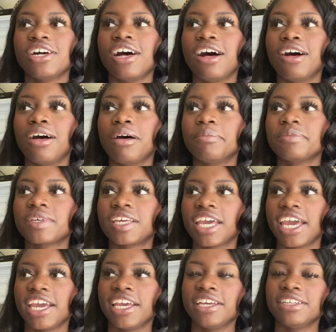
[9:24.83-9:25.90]
have
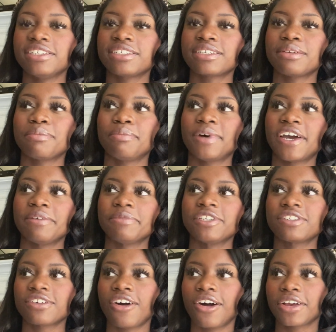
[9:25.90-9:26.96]
gained by me
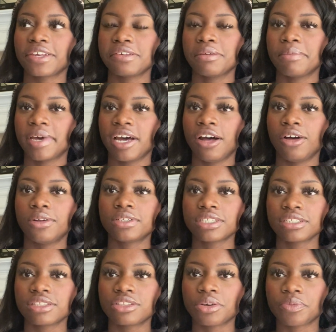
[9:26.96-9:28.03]
talking about
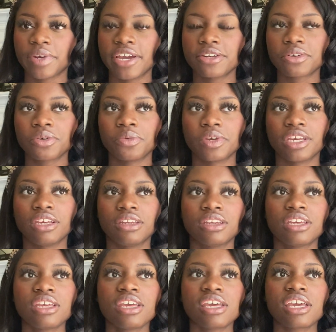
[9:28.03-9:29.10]
The Red Queen.
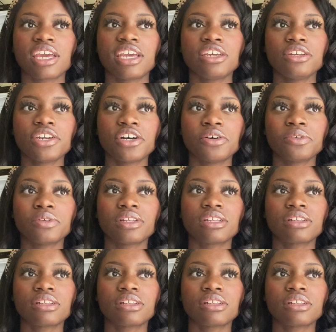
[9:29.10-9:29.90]
And you know,